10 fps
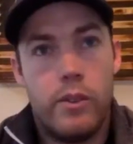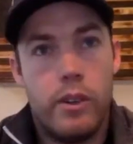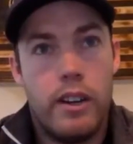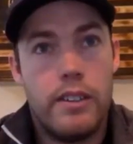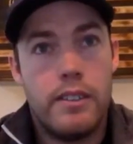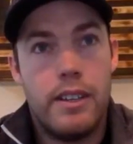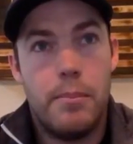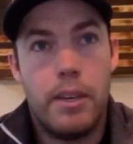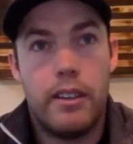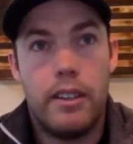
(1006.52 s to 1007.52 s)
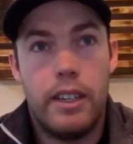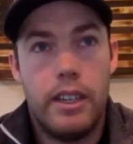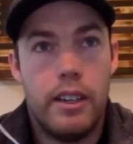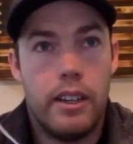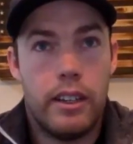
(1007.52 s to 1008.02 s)
for us,
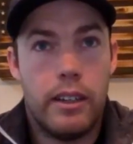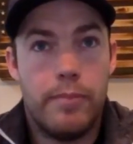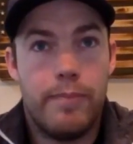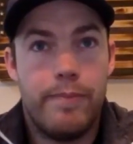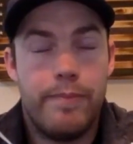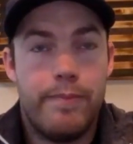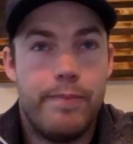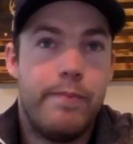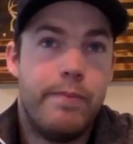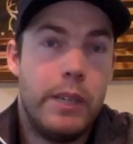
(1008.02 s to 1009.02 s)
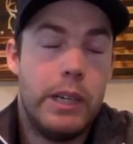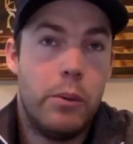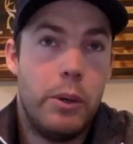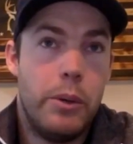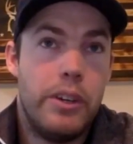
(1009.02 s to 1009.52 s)
typically,
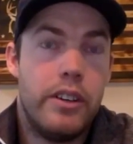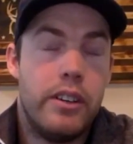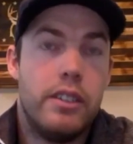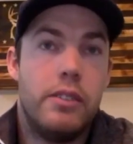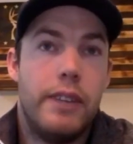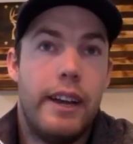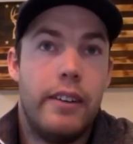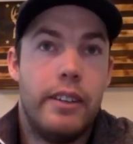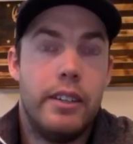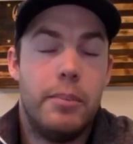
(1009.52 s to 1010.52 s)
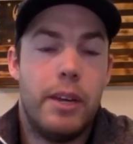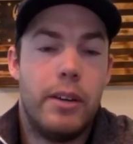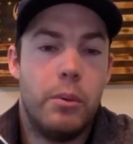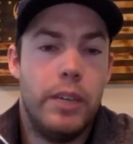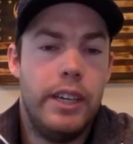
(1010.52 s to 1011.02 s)
we would turn it around in about a
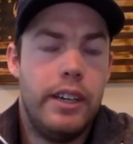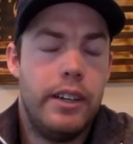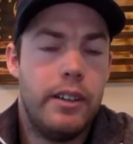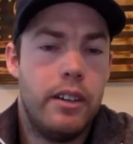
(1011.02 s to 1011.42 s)
week.